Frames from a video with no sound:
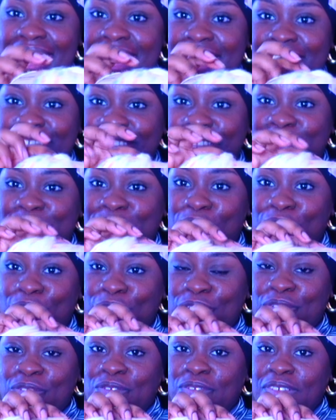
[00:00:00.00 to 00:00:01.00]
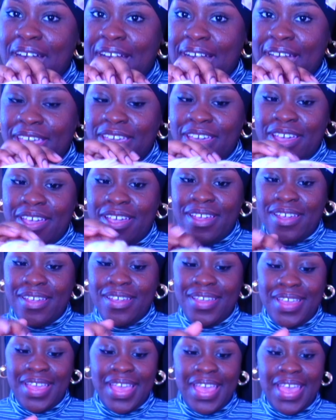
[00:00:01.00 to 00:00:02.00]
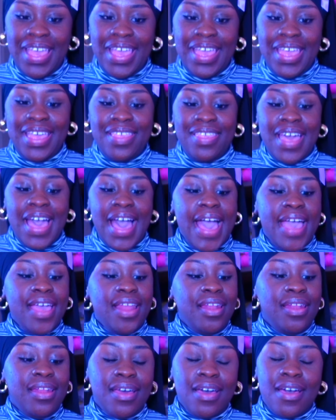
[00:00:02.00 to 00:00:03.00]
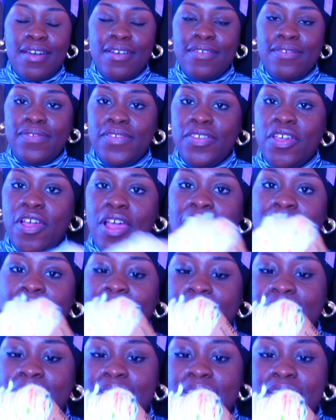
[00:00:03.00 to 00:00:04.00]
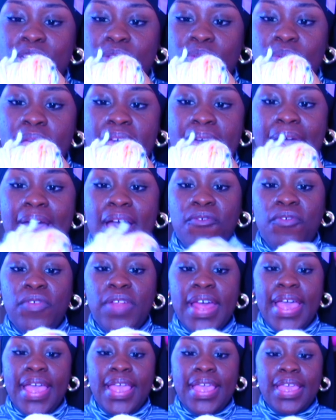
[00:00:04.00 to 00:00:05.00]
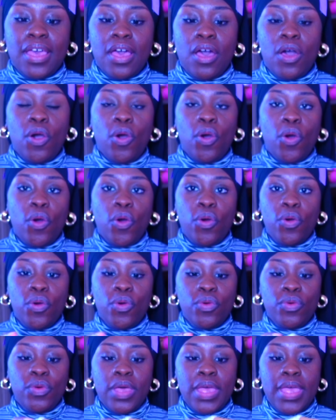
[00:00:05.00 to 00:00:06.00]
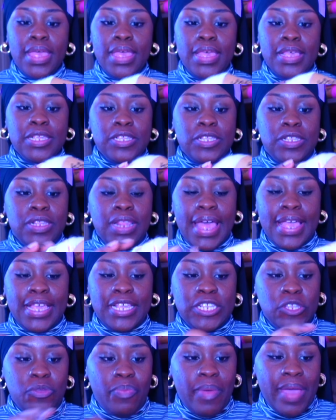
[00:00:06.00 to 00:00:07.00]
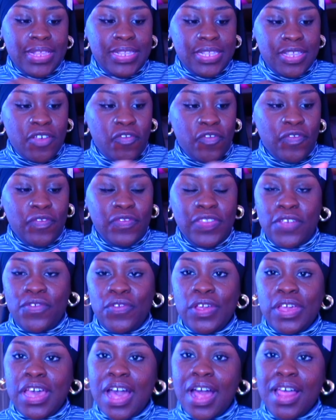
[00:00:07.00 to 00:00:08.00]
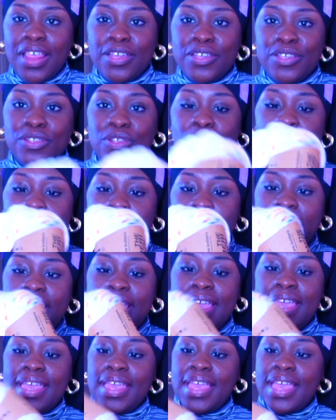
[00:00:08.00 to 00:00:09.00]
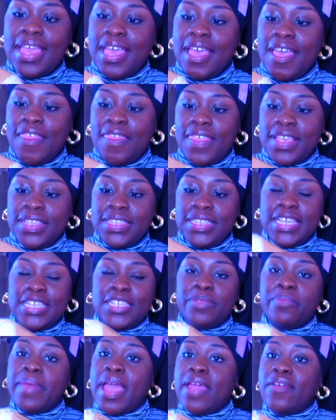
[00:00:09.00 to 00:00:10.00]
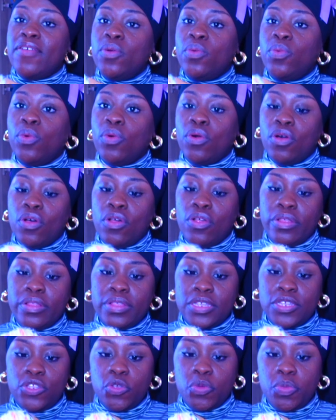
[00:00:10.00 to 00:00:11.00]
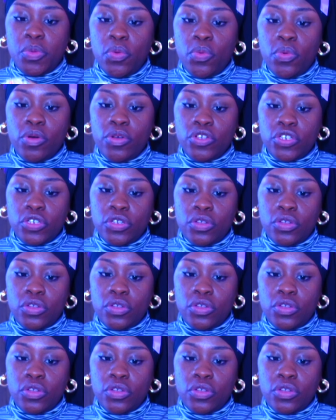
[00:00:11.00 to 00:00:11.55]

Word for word: is so fire. I love yarn like this where I have like a whole like specks of different colors on it. This is Mary Wool, superwash